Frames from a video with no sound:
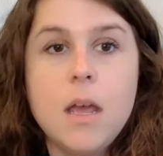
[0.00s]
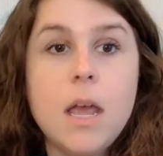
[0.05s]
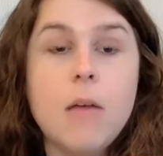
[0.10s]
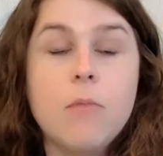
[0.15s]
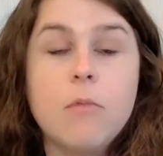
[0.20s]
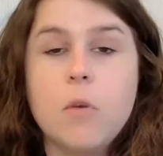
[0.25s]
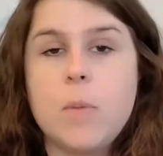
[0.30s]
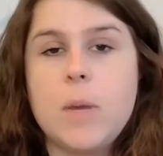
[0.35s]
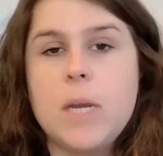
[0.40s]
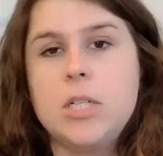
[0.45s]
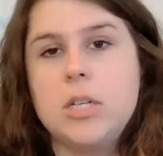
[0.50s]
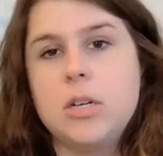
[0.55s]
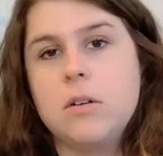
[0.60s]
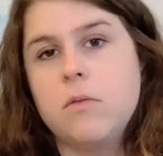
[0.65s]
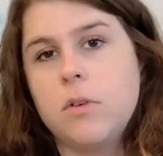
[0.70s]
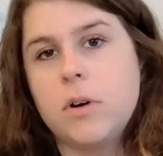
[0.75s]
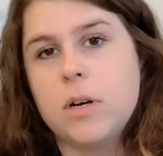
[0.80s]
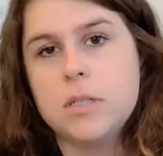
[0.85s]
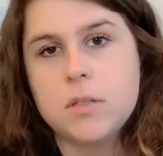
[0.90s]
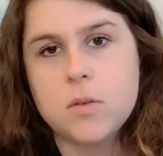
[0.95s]
information
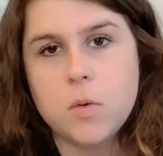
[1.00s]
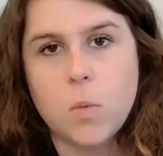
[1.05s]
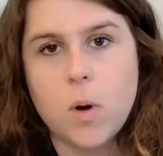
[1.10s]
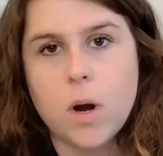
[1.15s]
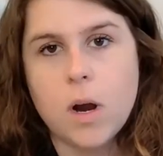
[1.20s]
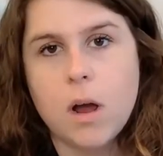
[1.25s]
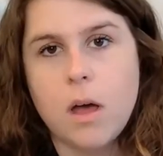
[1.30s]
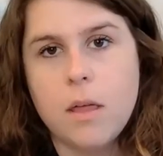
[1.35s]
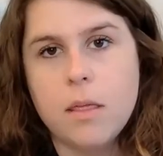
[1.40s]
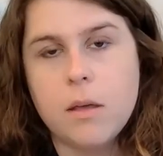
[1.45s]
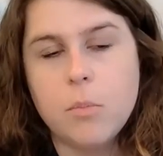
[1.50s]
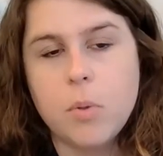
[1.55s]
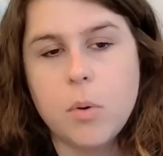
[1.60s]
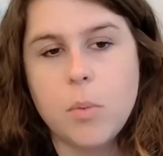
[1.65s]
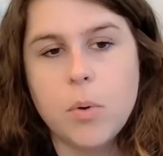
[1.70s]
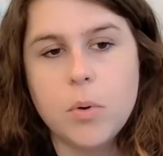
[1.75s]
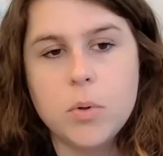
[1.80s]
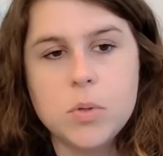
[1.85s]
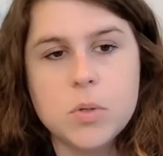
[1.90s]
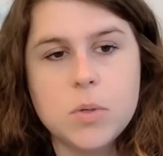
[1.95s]
for us to work on the
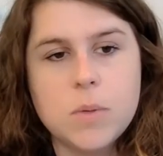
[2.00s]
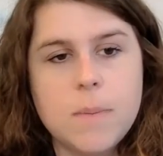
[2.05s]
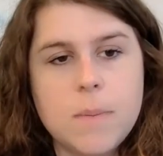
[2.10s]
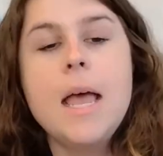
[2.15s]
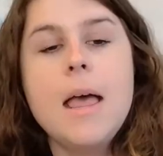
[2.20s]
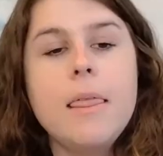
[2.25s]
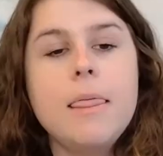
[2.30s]
proposal.